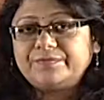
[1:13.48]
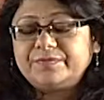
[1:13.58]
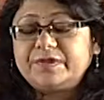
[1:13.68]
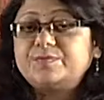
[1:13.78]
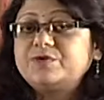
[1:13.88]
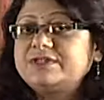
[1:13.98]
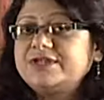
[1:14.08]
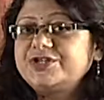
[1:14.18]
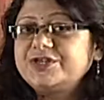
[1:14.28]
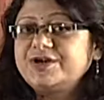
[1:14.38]
The
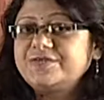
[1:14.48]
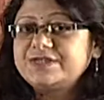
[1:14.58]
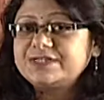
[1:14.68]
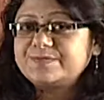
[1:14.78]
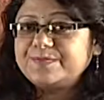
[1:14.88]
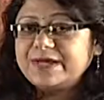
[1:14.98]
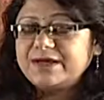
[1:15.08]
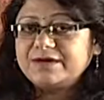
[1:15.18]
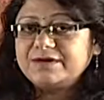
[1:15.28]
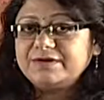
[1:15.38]
position of the
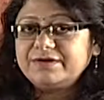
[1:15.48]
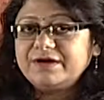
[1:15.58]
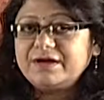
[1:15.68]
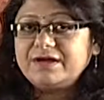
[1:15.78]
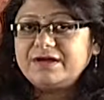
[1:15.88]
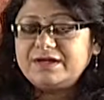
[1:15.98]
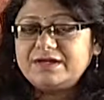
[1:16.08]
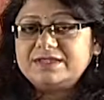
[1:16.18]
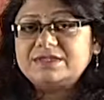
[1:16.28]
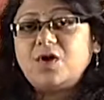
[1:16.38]
Speaker
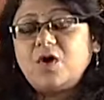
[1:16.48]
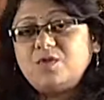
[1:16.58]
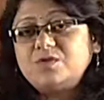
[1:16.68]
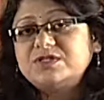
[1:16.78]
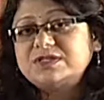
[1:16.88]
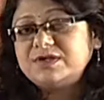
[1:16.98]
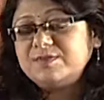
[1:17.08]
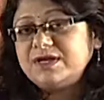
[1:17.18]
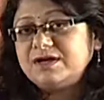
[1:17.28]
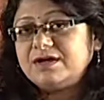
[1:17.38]
is almost
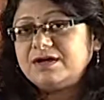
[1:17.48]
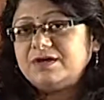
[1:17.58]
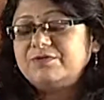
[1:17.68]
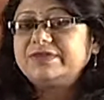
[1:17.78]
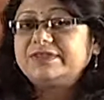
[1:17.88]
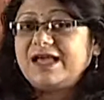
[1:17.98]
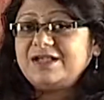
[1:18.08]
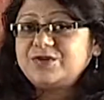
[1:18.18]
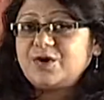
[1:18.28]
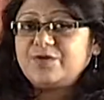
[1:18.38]
similar with
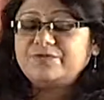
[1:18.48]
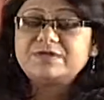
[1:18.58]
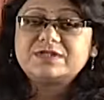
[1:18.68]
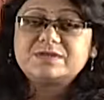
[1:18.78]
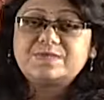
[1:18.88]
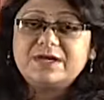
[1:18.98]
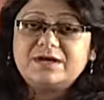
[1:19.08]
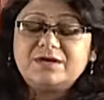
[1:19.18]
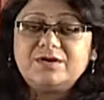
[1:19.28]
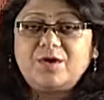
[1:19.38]
that of the
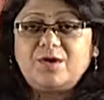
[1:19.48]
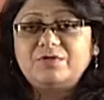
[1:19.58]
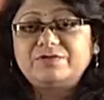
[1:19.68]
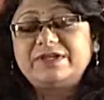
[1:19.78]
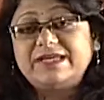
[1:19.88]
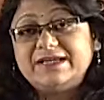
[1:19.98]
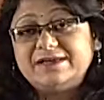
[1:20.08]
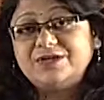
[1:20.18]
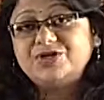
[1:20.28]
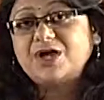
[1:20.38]
Speaker of the
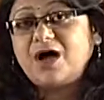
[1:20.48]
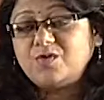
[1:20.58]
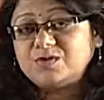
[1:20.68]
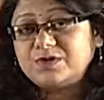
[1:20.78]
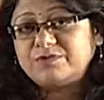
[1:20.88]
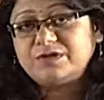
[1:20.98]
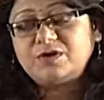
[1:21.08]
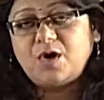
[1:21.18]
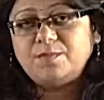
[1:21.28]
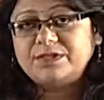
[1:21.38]
English House of the
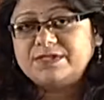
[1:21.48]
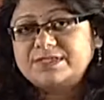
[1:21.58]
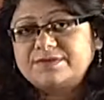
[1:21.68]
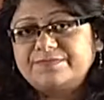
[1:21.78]
Commons.